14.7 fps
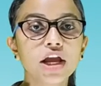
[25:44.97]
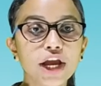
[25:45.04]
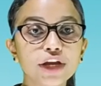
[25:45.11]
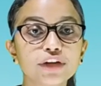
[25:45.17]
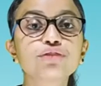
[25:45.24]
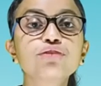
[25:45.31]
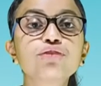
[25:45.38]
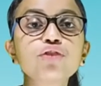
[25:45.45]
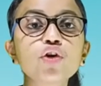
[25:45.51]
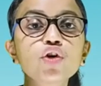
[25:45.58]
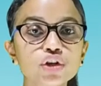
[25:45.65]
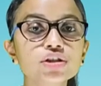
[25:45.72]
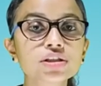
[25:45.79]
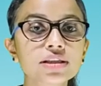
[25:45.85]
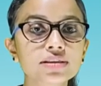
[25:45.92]
its
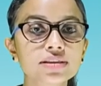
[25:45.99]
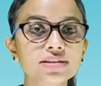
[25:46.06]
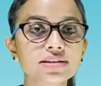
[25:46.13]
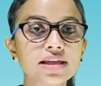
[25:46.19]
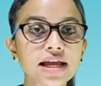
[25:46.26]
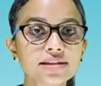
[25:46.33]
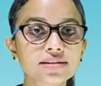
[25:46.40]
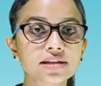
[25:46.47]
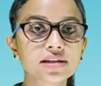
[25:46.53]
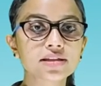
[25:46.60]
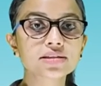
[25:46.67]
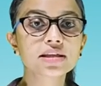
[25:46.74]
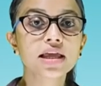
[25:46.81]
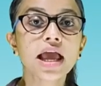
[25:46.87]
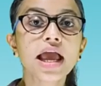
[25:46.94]

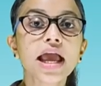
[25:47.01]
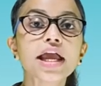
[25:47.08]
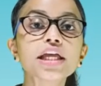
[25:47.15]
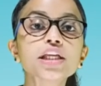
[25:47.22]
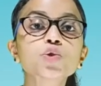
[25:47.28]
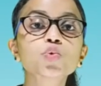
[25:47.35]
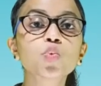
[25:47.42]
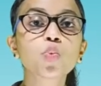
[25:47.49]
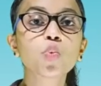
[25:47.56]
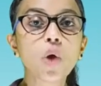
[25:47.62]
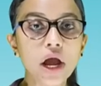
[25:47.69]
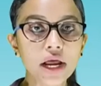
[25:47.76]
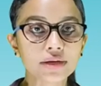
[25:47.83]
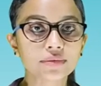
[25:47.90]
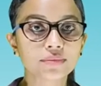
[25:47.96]
photosynthesizes is
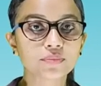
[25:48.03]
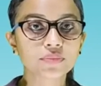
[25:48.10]
1.